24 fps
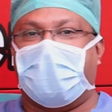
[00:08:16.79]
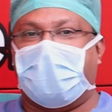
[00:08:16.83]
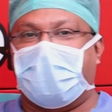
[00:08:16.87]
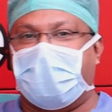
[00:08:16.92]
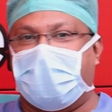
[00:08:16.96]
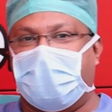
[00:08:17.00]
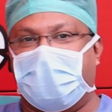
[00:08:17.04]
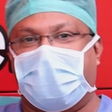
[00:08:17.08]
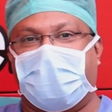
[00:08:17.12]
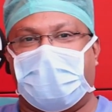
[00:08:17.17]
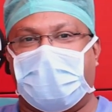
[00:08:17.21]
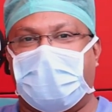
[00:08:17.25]

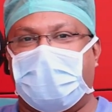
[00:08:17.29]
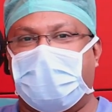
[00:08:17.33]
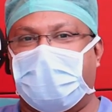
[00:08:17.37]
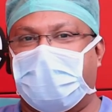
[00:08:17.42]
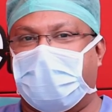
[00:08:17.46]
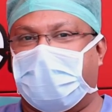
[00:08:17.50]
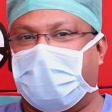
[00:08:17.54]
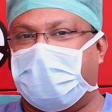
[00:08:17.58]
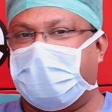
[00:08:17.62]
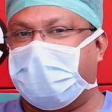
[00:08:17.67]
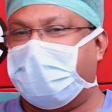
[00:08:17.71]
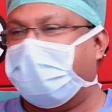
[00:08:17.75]
heparin
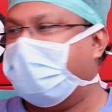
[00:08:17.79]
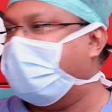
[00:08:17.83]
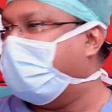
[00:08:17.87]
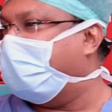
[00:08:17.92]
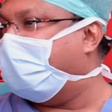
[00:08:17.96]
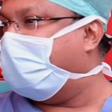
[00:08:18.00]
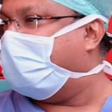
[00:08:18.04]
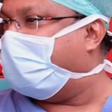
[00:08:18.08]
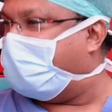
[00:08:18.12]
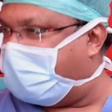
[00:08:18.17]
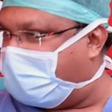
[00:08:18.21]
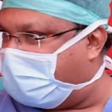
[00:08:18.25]
or any
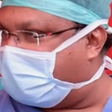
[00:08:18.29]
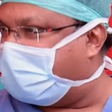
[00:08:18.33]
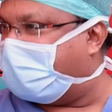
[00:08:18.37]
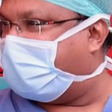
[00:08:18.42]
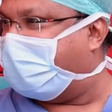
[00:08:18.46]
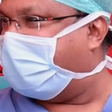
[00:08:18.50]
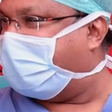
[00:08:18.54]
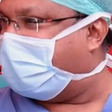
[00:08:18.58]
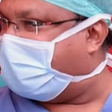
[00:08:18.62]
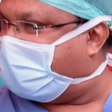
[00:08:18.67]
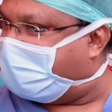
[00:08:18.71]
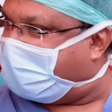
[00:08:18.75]
low molecular
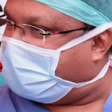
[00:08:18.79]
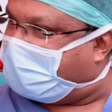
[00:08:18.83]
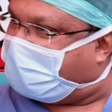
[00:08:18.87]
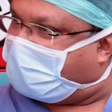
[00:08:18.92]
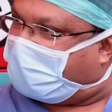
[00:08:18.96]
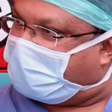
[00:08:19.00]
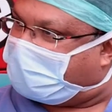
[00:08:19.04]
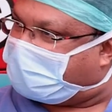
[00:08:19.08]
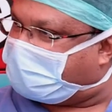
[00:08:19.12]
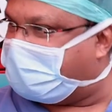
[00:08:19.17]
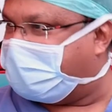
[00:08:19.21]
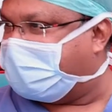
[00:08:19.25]
weight
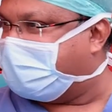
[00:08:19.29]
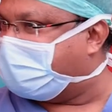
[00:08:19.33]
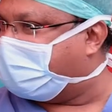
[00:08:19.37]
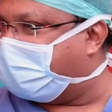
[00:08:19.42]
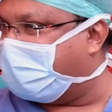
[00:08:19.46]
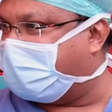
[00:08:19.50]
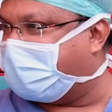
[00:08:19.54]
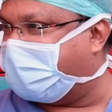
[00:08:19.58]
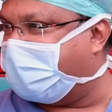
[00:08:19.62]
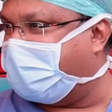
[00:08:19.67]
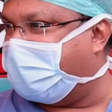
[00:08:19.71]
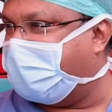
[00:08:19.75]
also is okay.